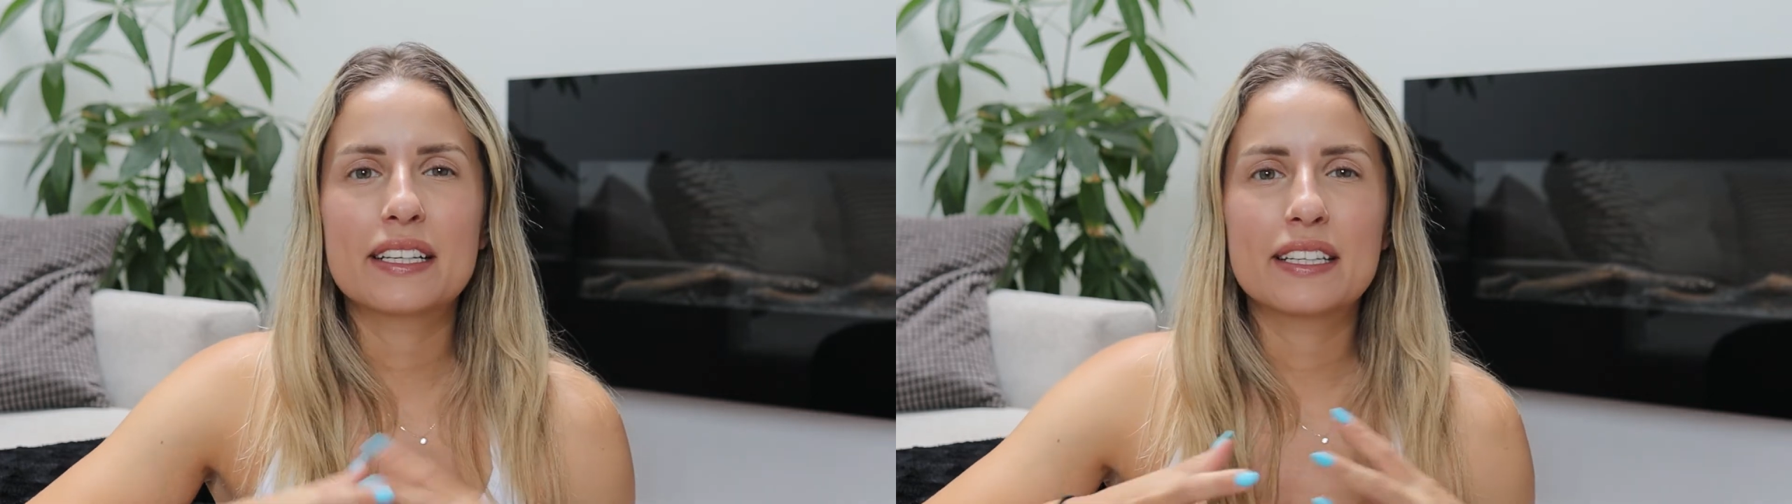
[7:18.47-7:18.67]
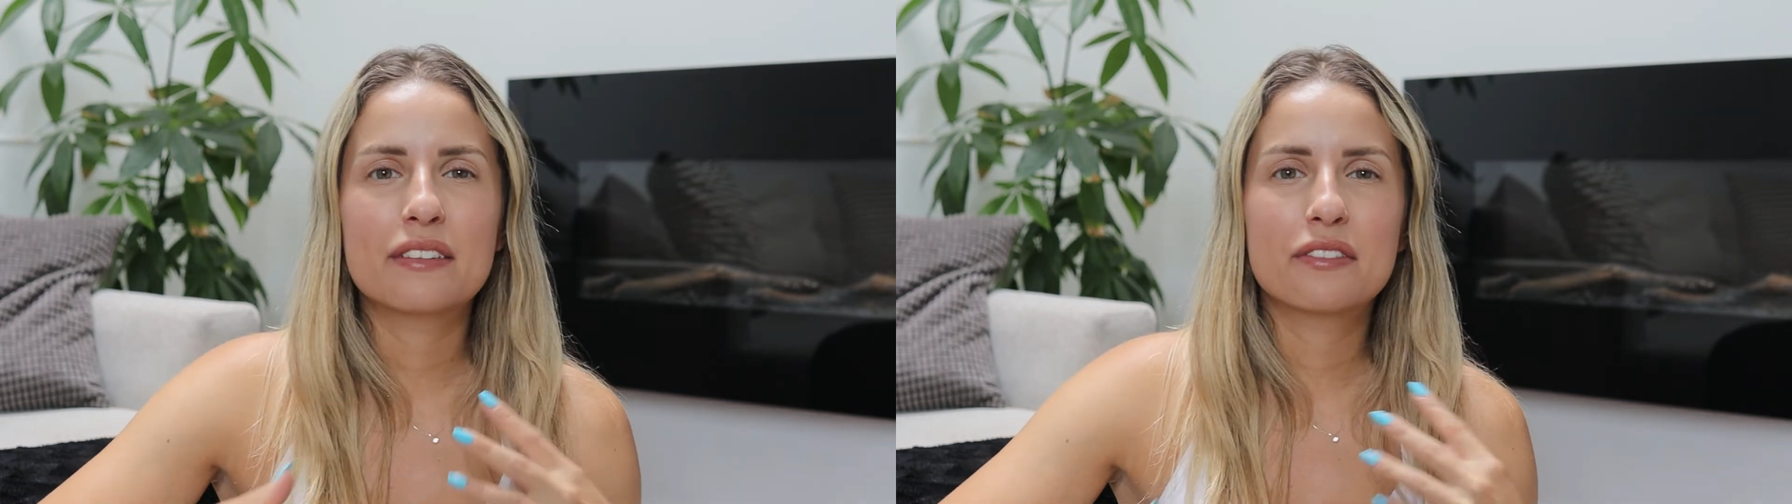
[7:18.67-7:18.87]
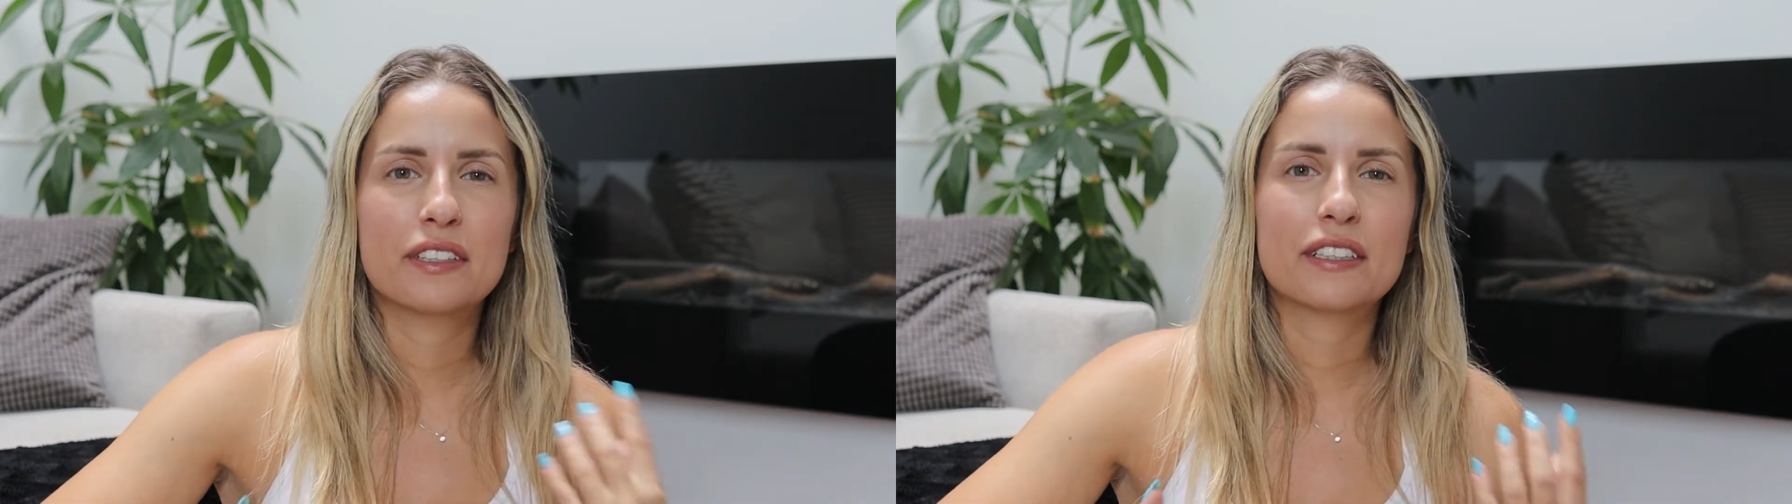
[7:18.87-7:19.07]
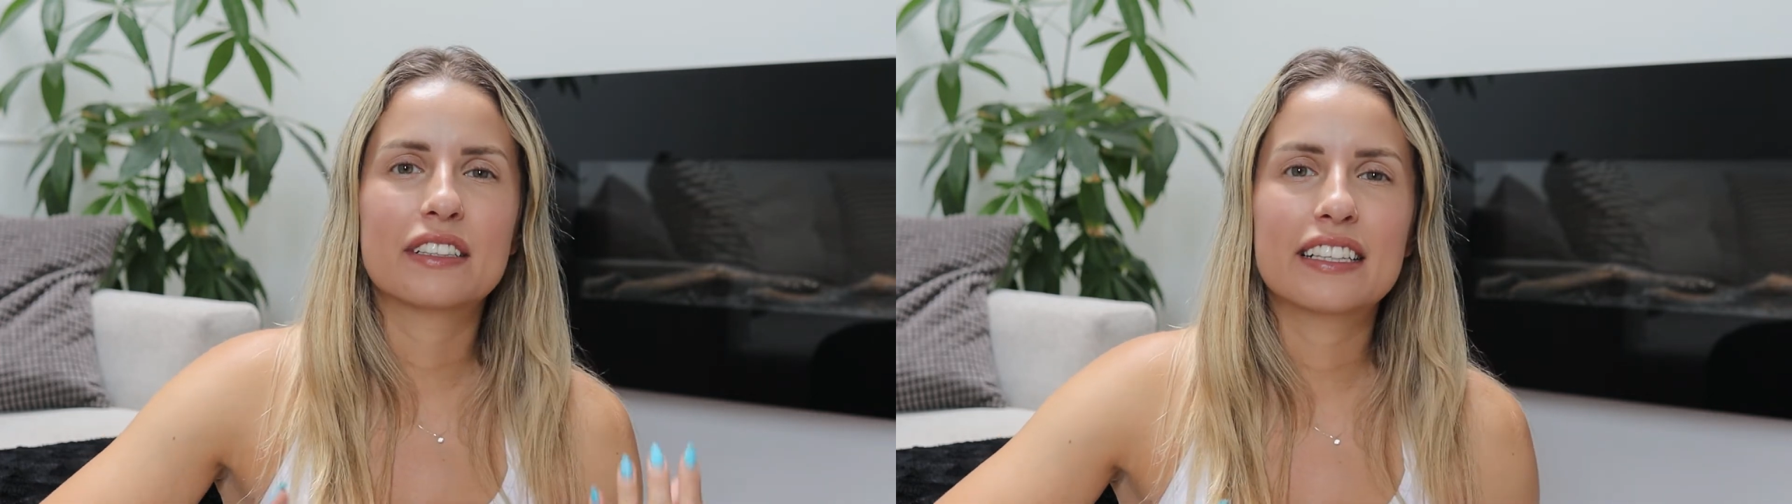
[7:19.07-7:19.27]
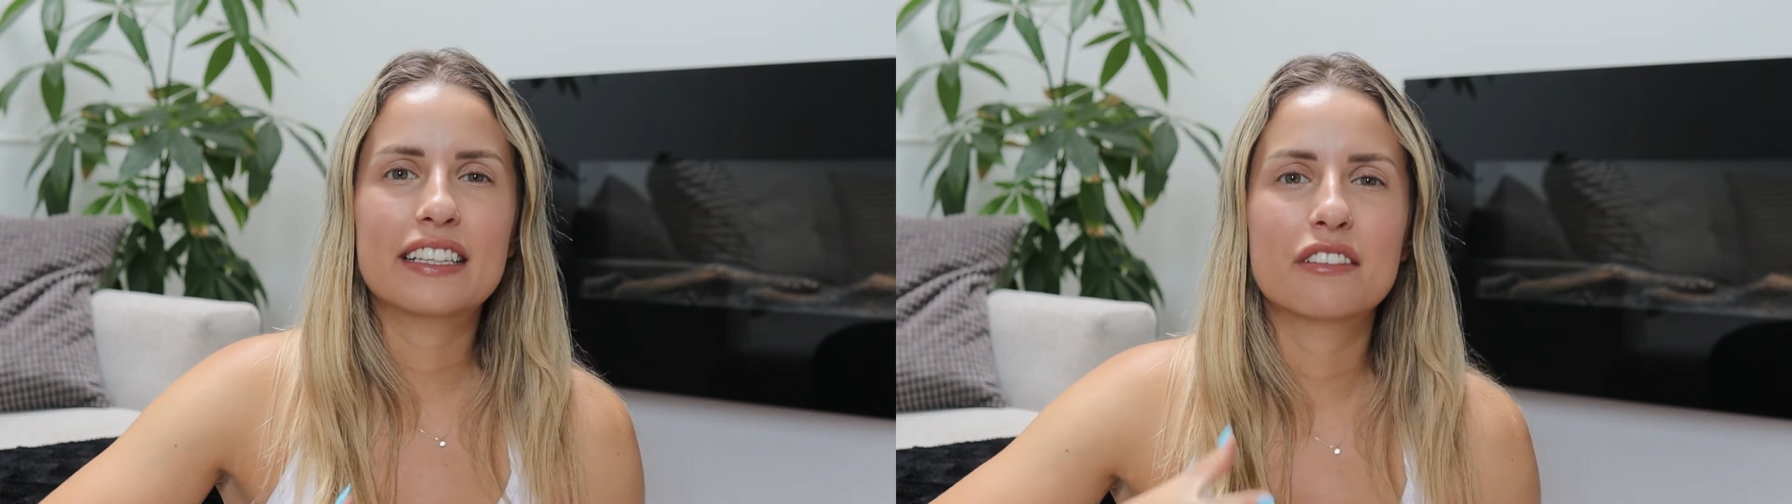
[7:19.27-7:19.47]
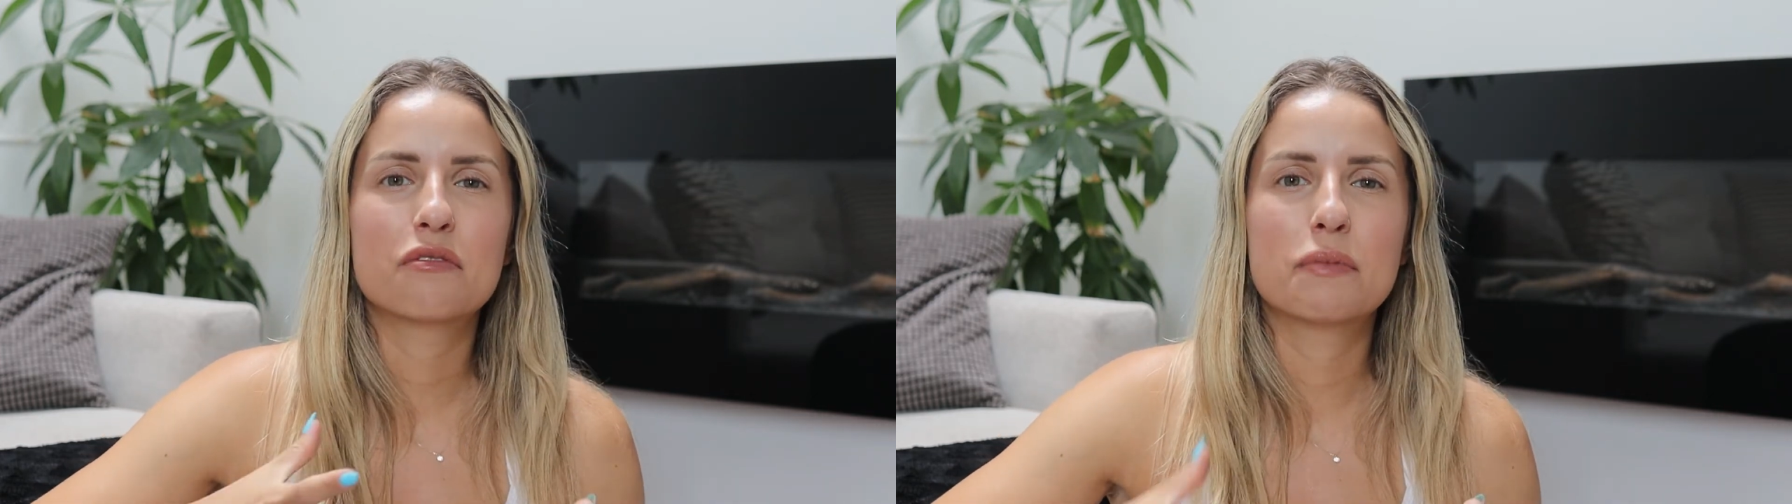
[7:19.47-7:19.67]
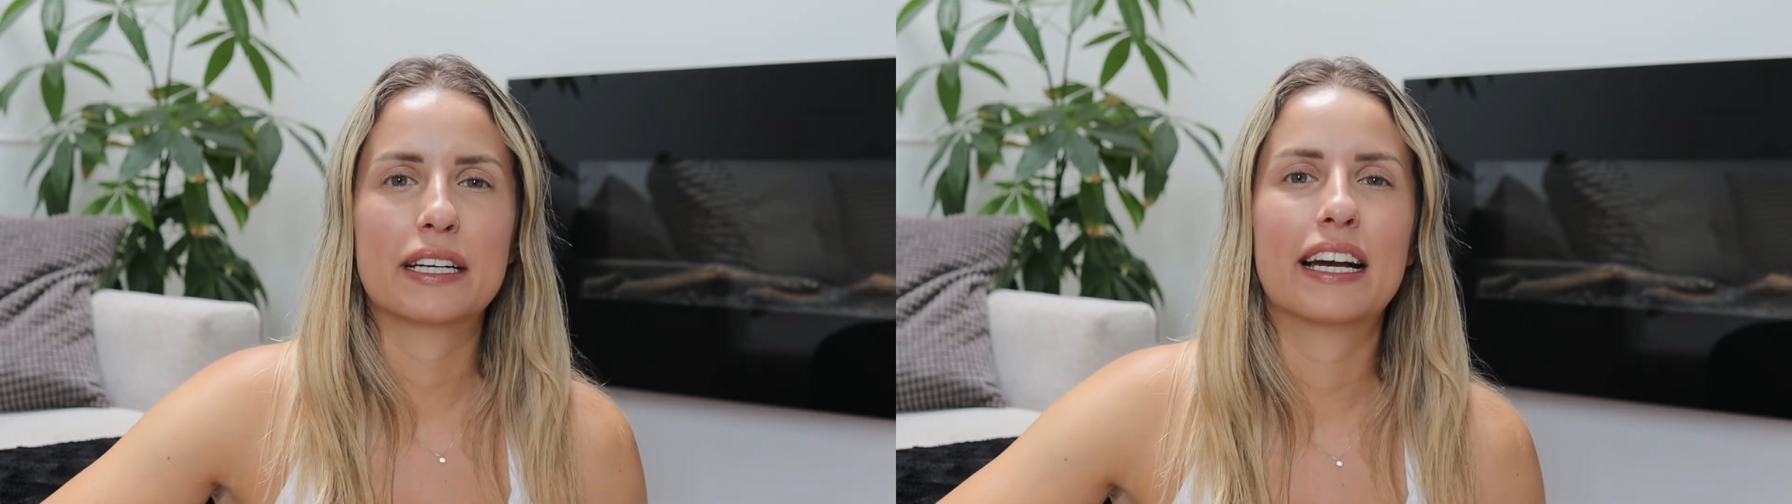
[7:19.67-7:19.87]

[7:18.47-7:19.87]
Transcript: you feel like you've been